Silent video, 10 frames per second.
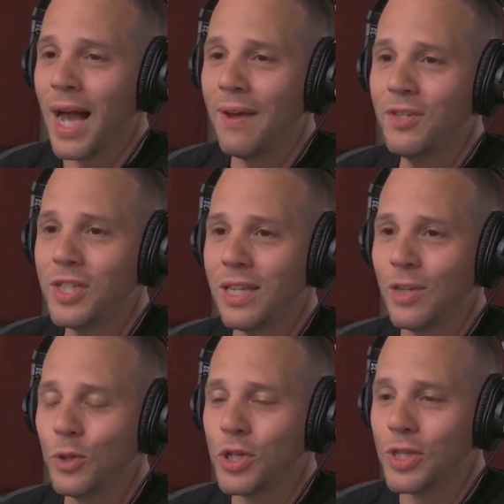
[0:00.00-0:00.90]
I haven't seen
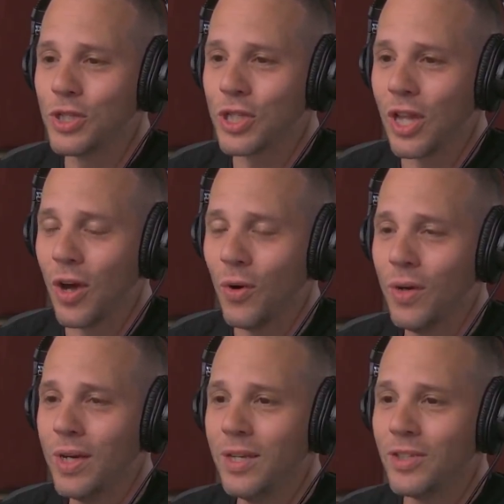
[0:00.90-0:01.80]
lucha this
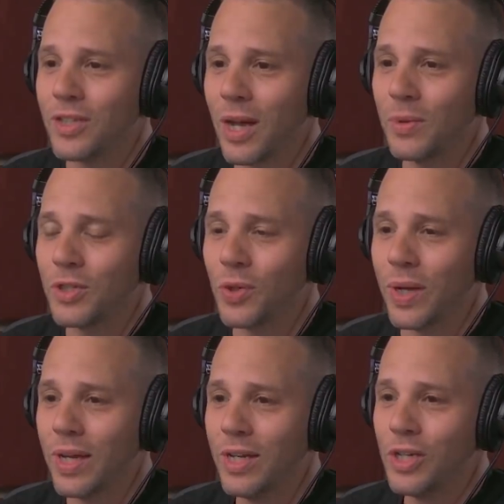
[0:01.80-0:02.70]
slow since I was doing